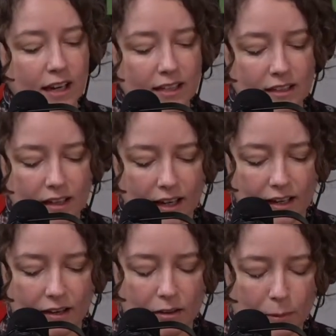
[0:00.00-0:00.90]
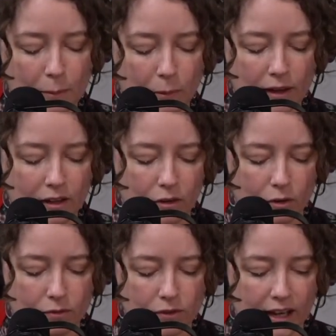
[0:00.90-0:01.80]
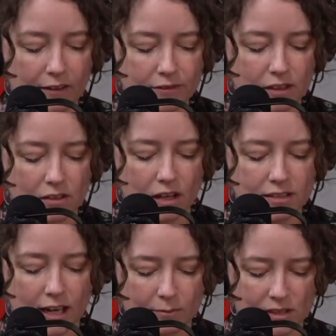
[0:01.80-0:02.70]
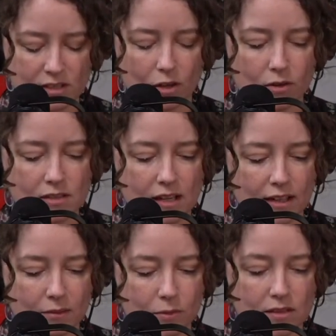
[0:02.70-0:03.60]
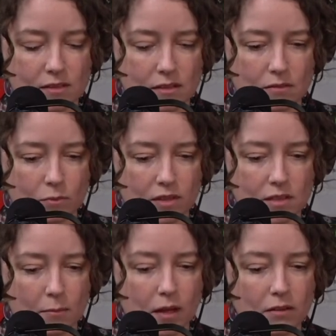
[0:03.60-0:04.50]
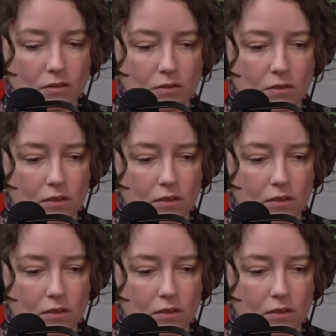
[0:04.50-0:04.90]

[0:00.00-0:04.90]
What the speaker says: And the people I know who've left, a lot of times it's coincided with some other